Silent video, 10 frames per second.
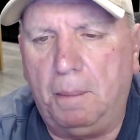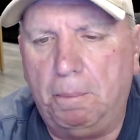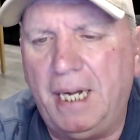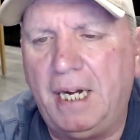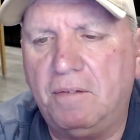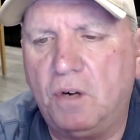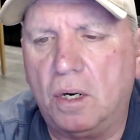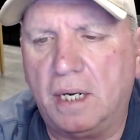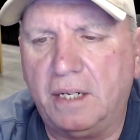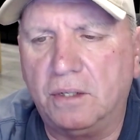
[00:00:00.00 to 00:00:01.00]
Many of
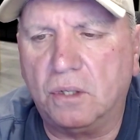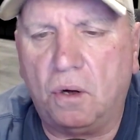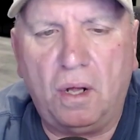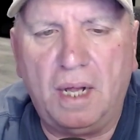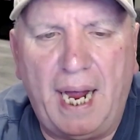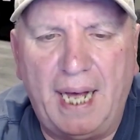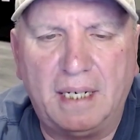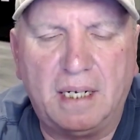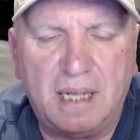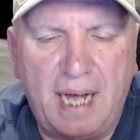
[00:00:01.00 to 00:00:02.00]
our leaders all
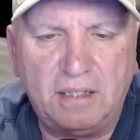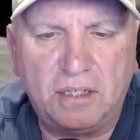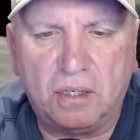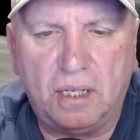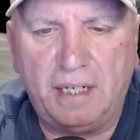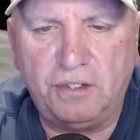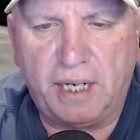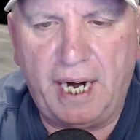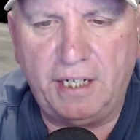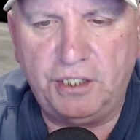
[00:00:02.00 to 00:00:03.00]
had classical
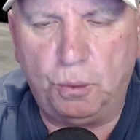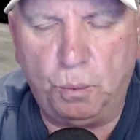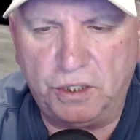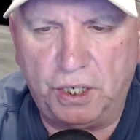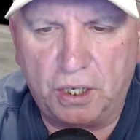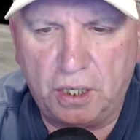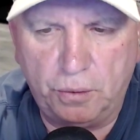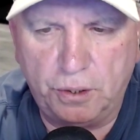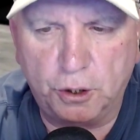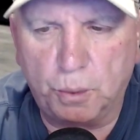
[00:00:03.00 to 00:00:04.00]
education, which
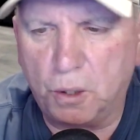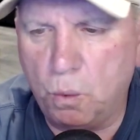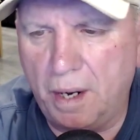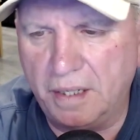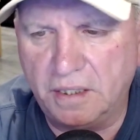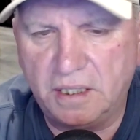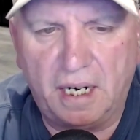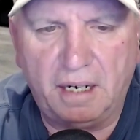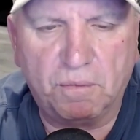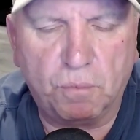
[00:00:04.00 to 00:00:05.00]
included the required
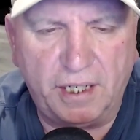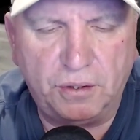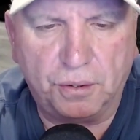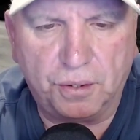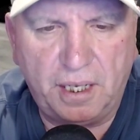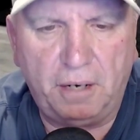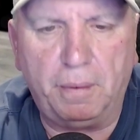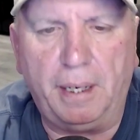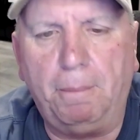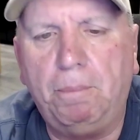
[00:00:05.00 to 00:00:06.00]
study of racial
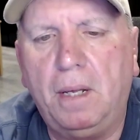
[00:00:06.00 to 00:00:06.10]
theory.